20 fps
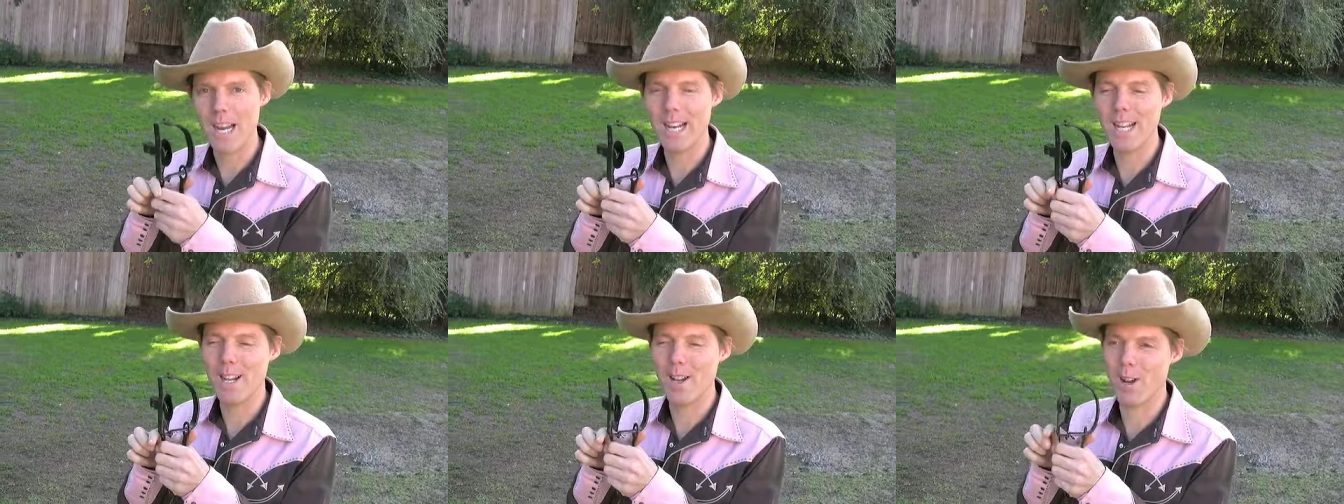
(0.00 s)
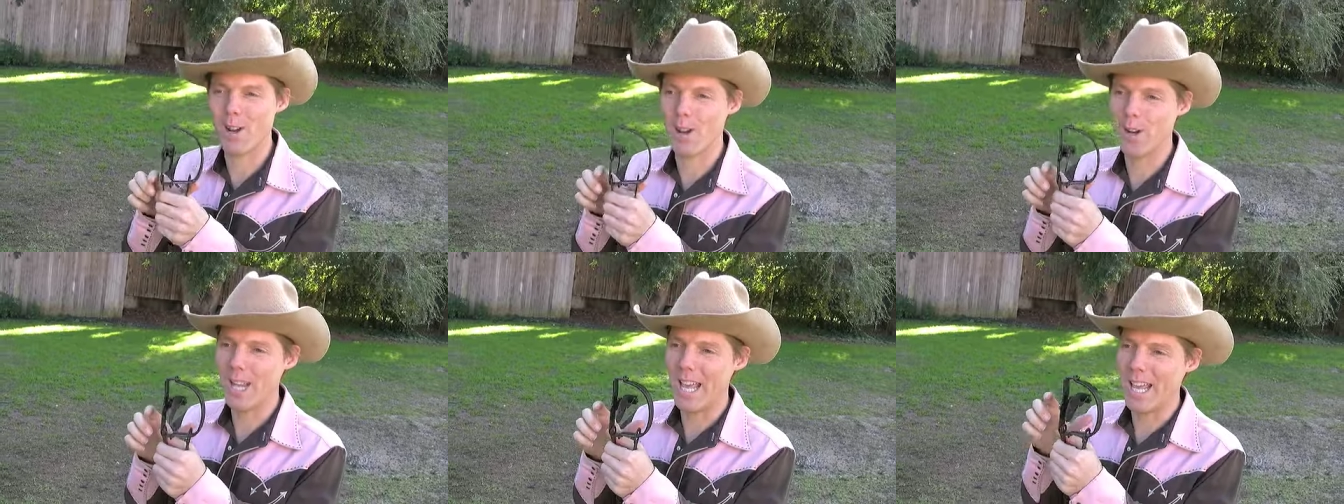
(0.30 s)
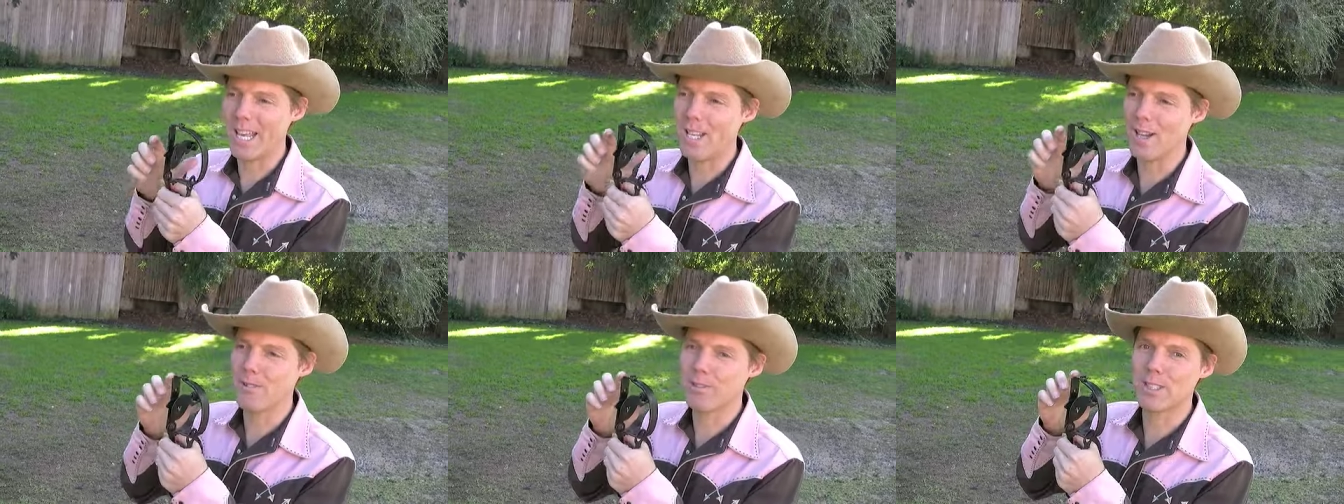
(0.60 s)
any on
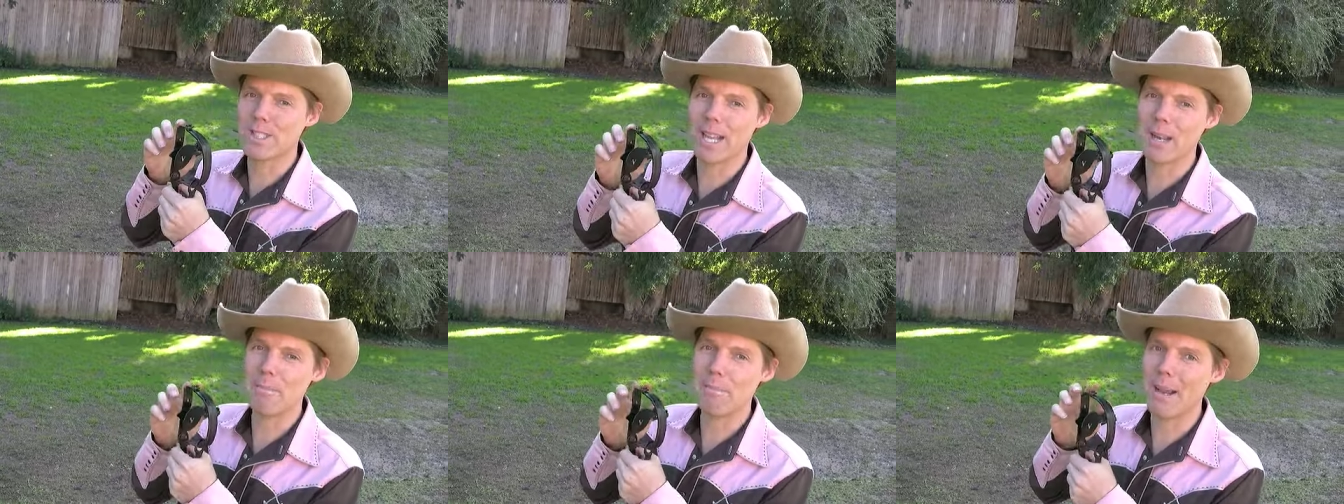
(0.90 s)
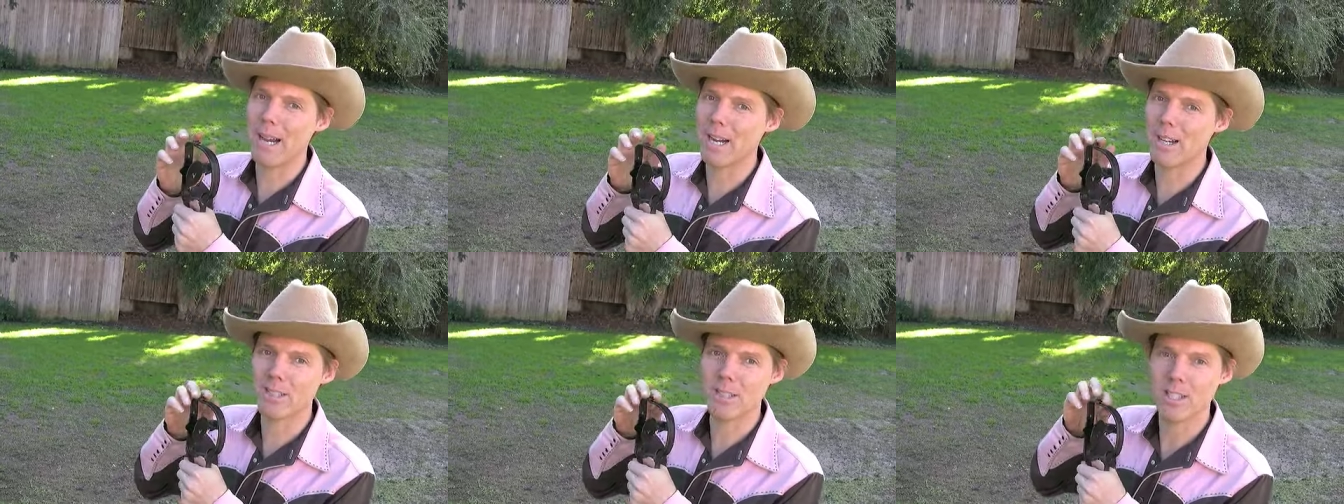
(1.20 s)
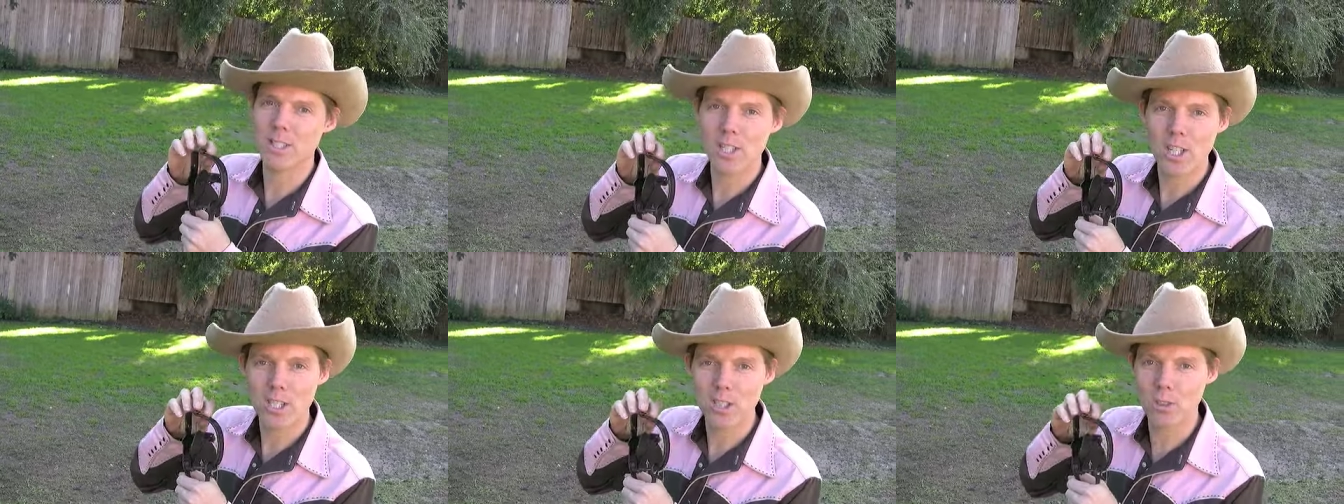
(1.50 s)
any of said
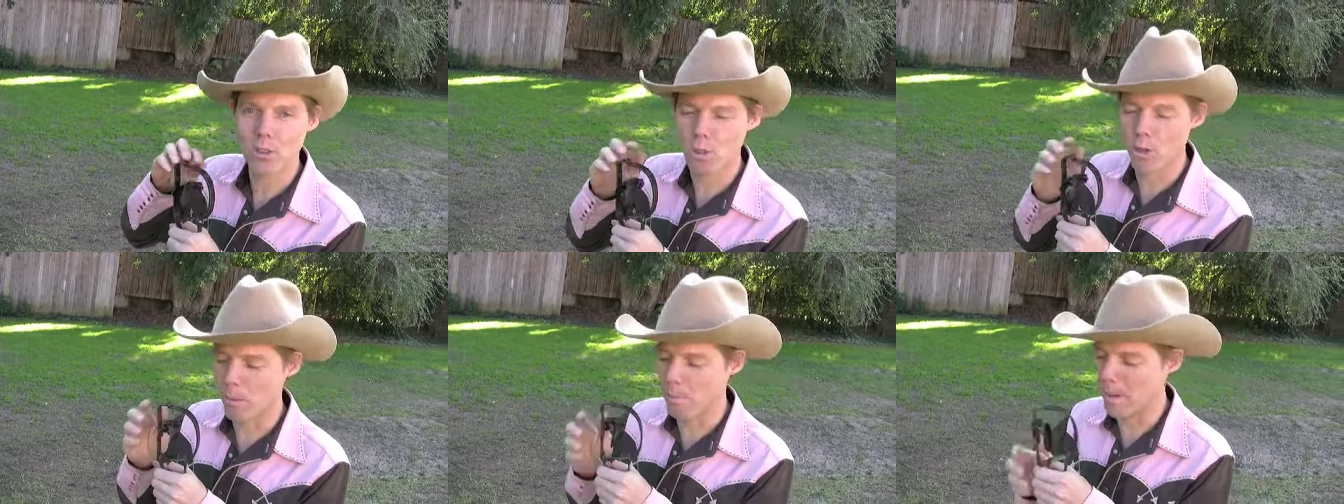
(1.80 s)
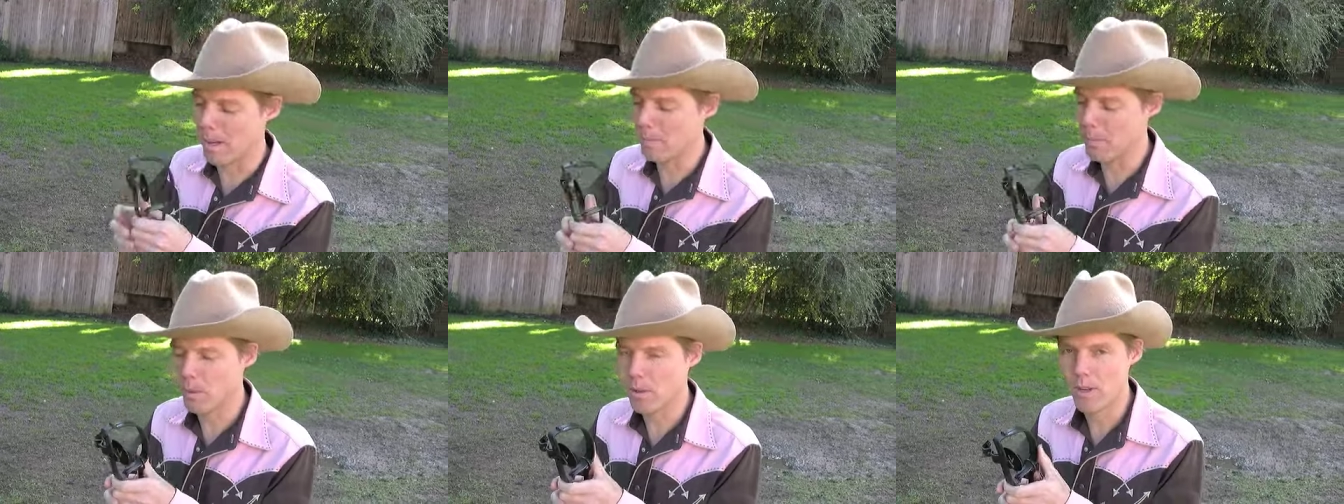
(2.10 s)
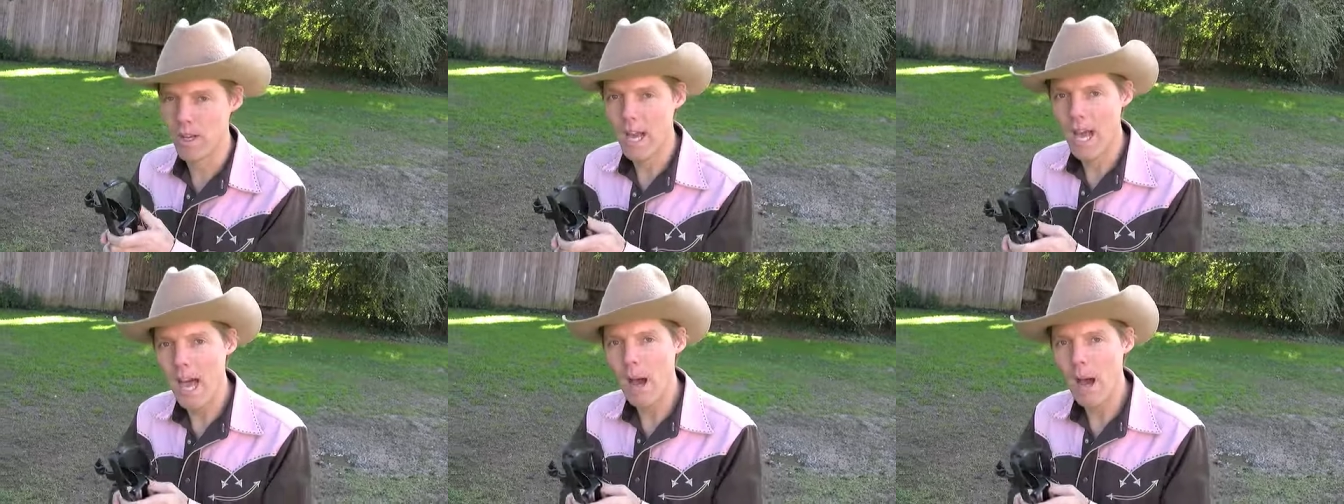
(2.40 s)
bears. It's just cruel, people.